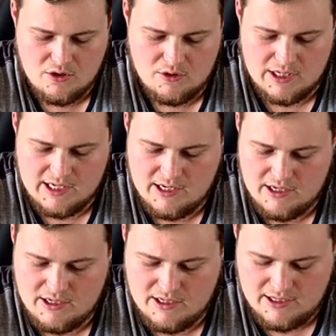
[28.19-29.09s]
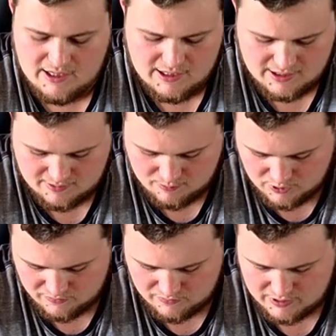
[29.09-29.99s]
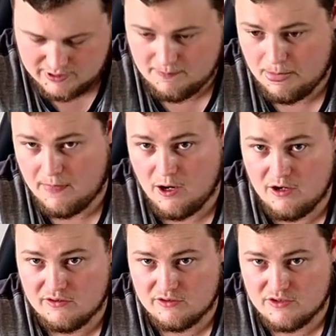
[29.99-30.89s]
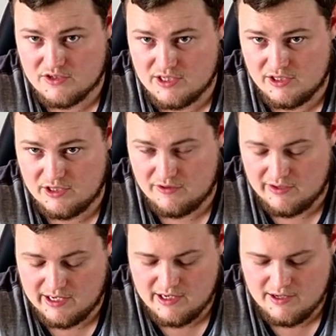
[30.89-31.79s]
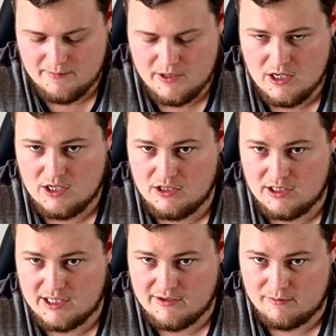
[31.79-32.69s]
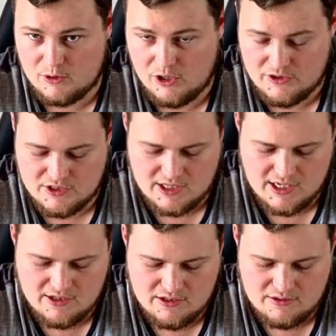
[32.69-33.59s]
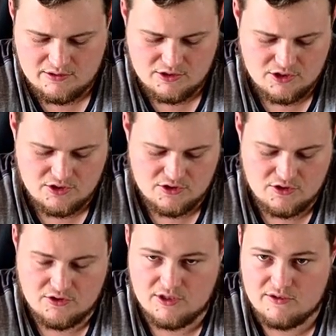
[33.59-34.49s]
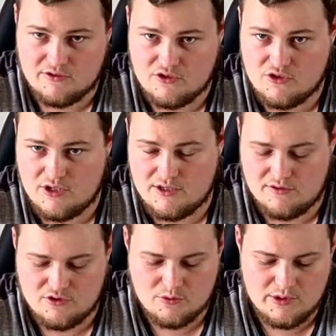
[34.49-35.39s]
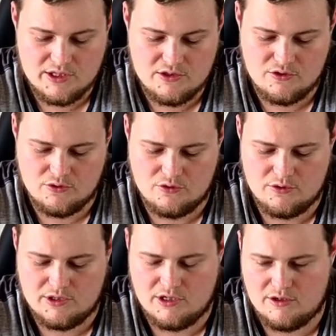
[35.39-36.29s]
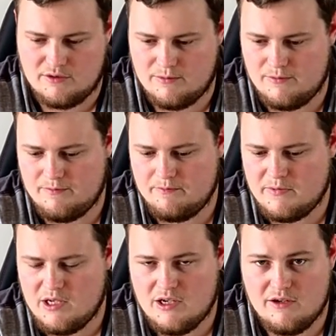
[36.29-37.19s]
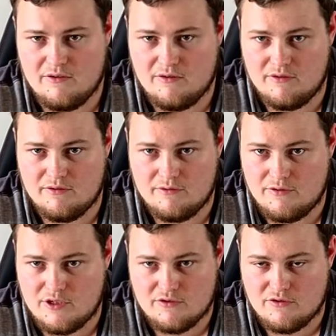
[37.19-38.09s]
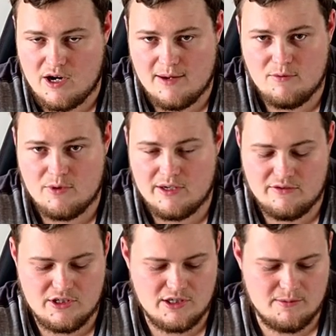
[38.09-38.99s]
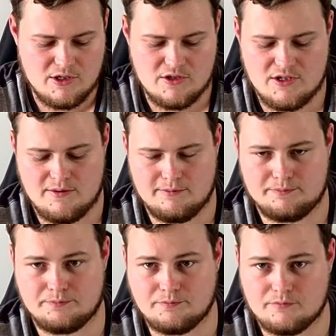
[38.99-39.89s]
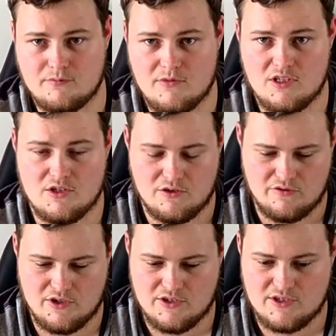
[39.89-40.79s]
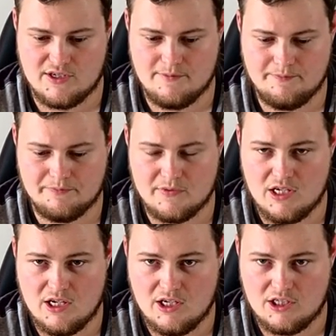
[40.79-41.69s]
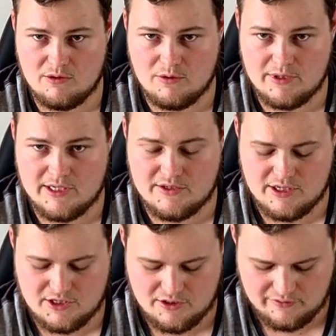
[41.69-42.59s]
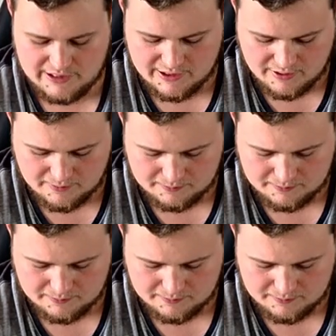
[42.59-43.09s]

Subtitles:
here, and then move one over and snell it over here. You can have them close together just to suit the different size of squids or, you know, fish frame or whatever you're going to be using. So first thing, you will need a section of leader.